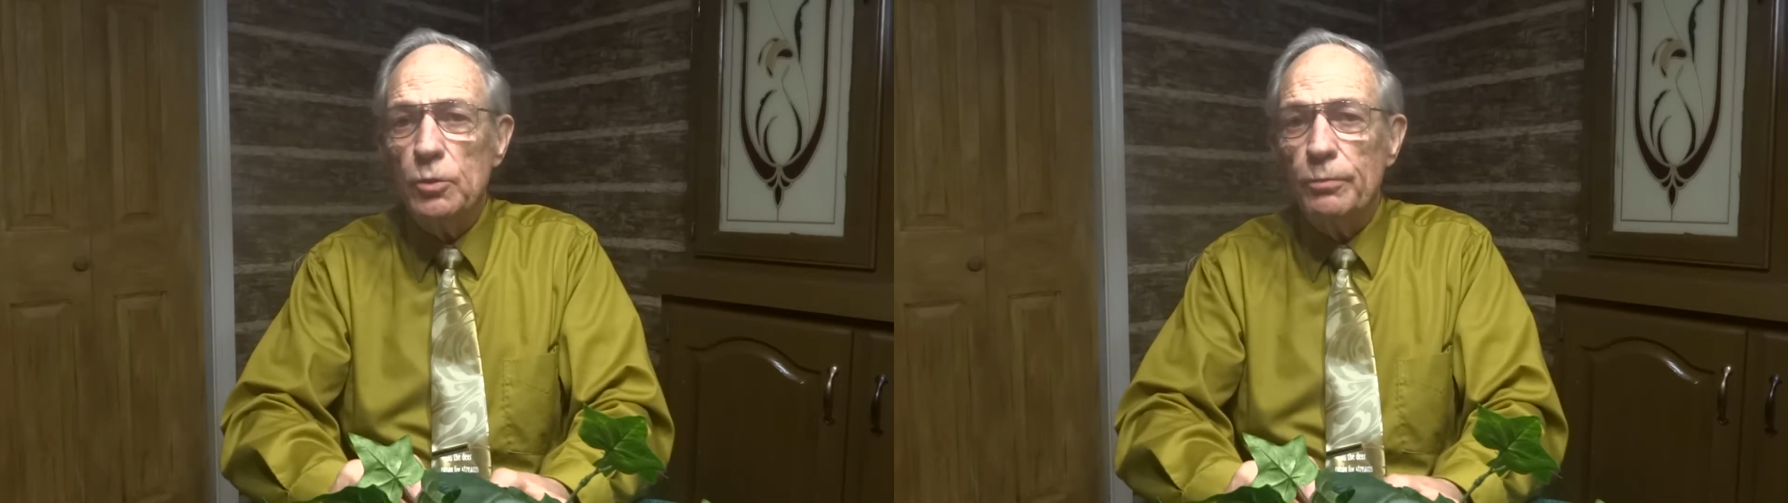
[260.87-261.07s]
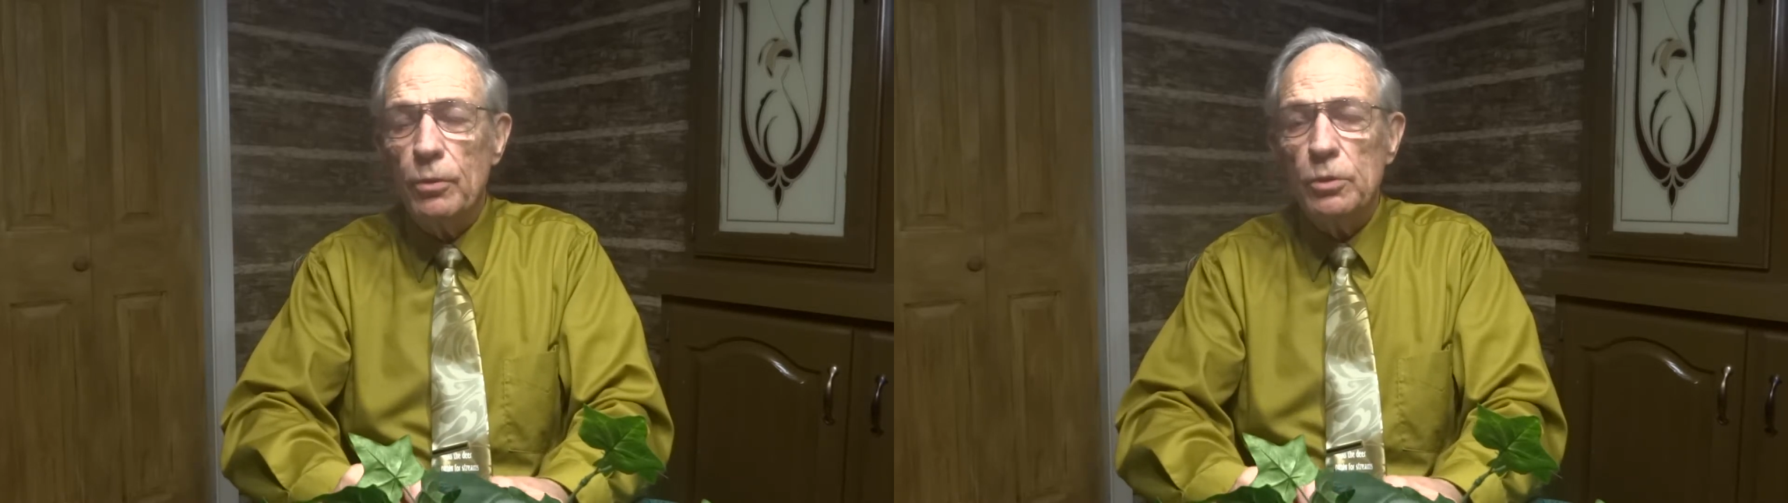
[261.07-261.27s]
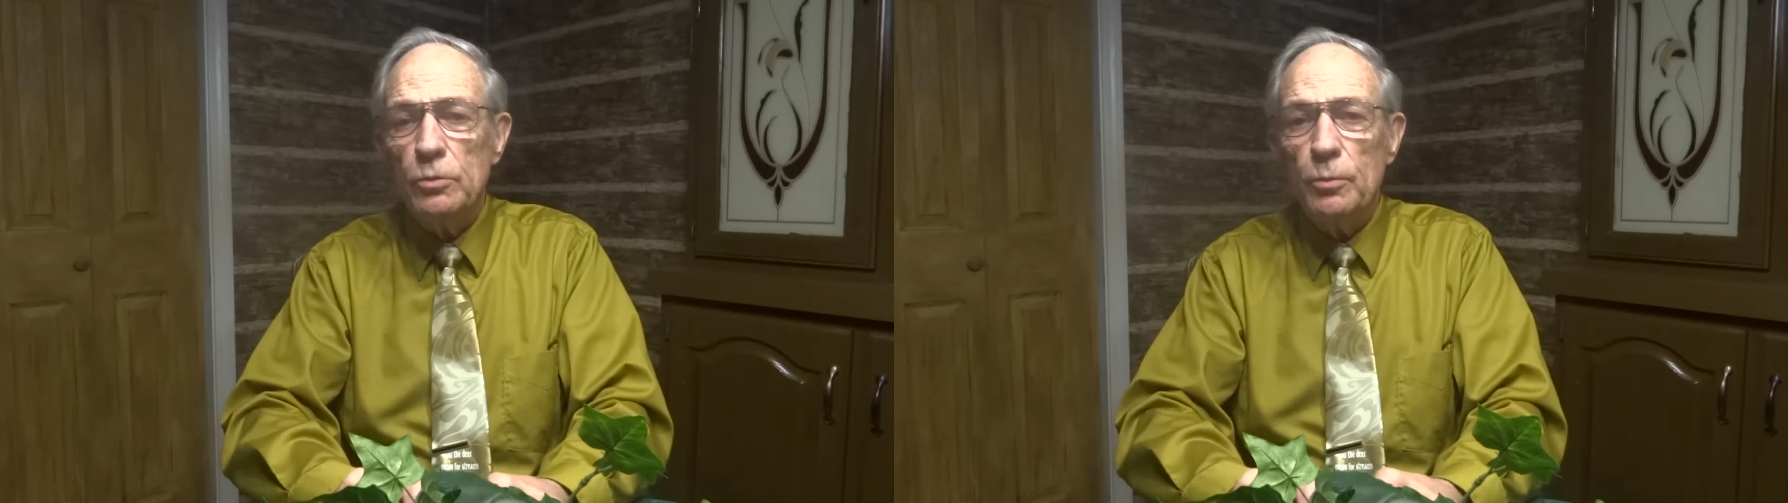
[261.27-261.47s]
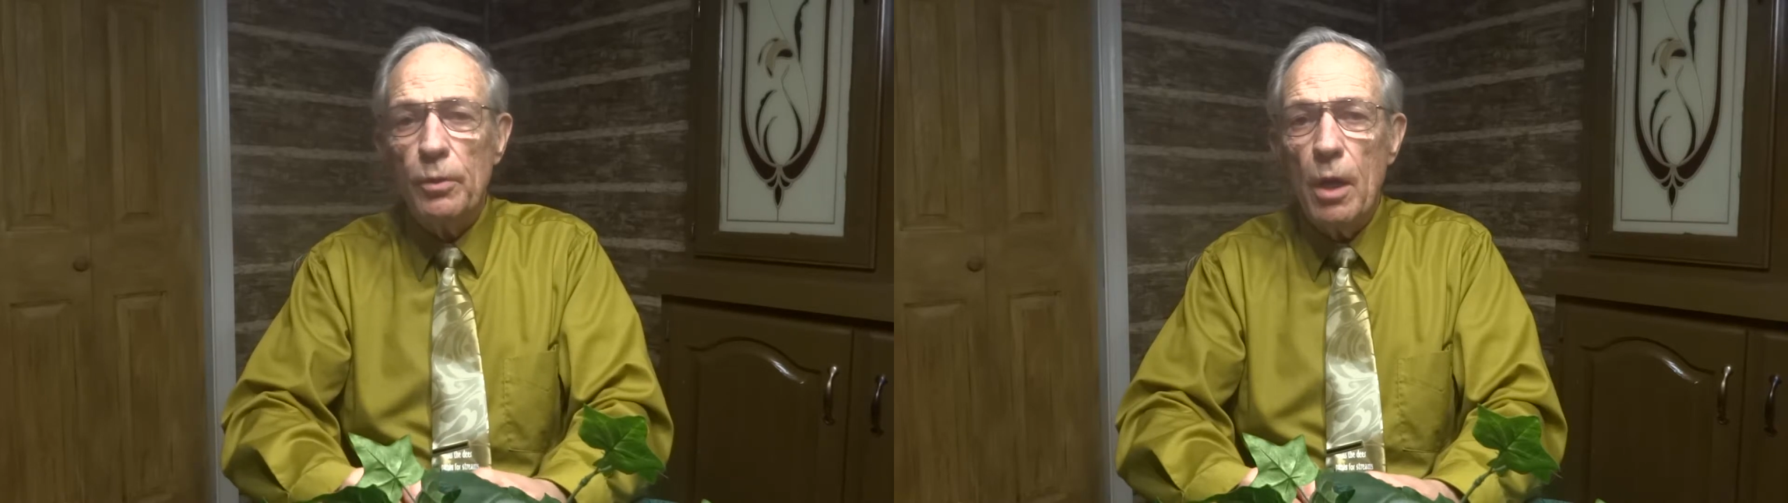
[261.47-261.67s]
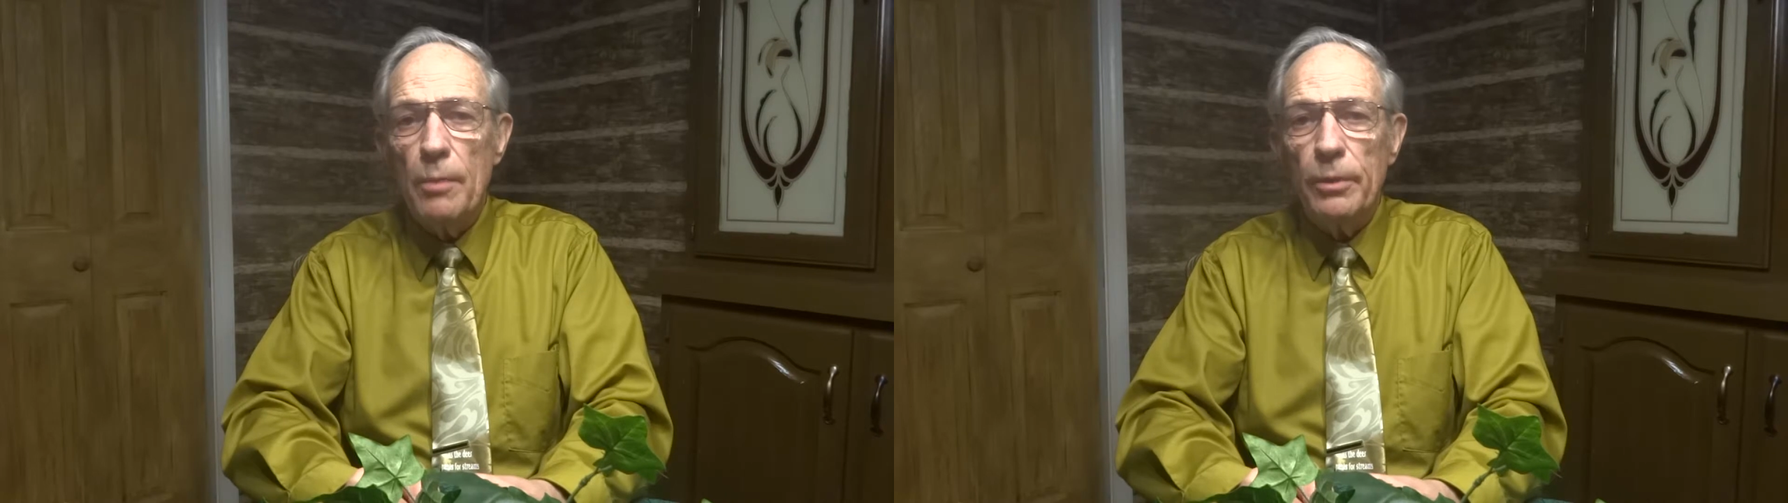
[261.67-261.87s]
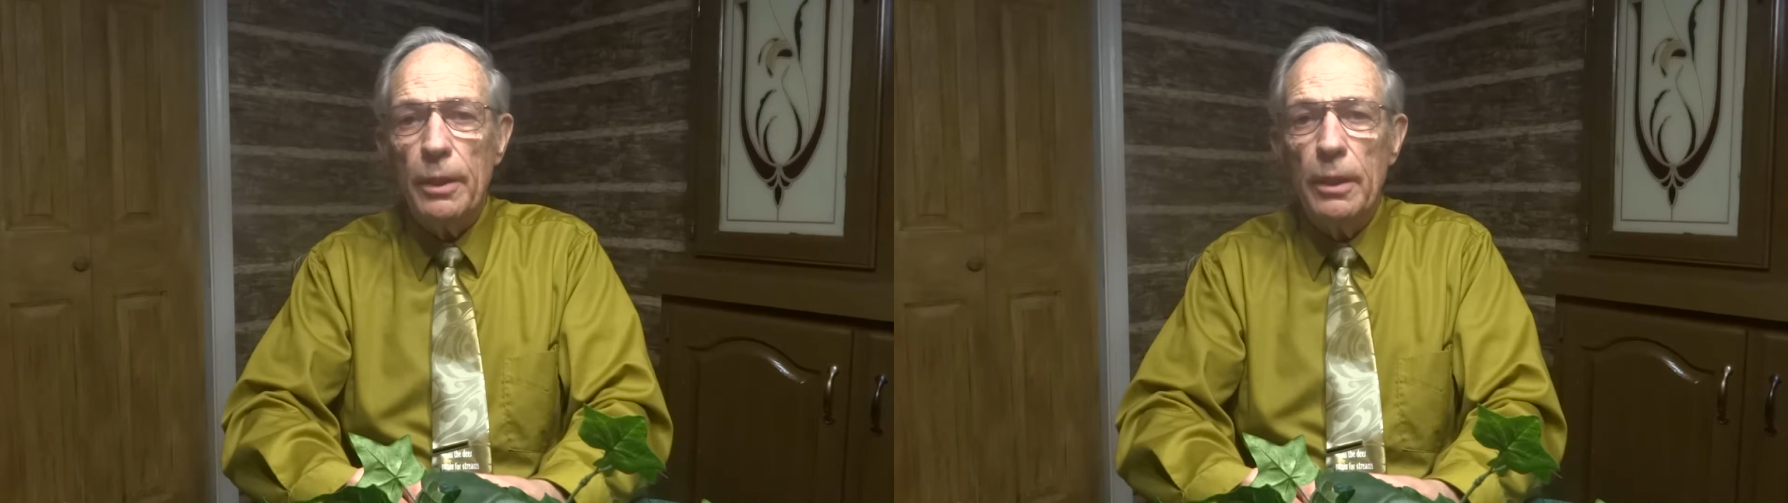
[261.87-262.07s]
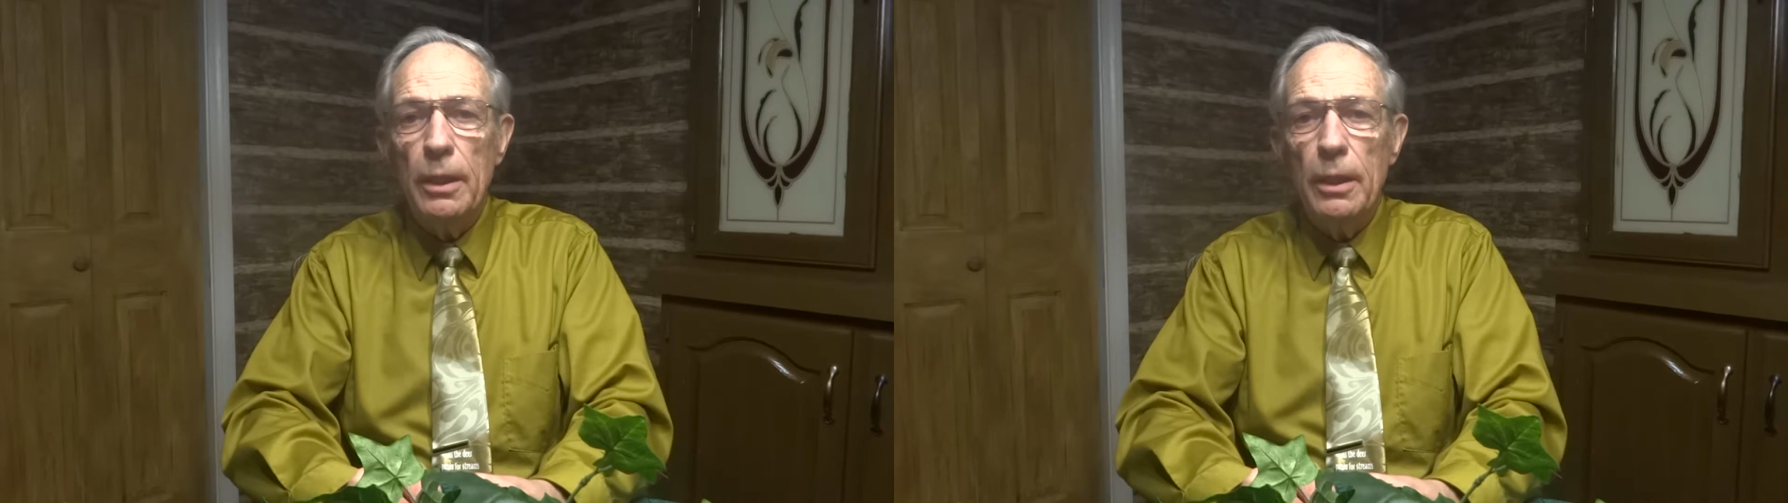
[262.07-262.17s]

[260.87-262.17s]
your personal property.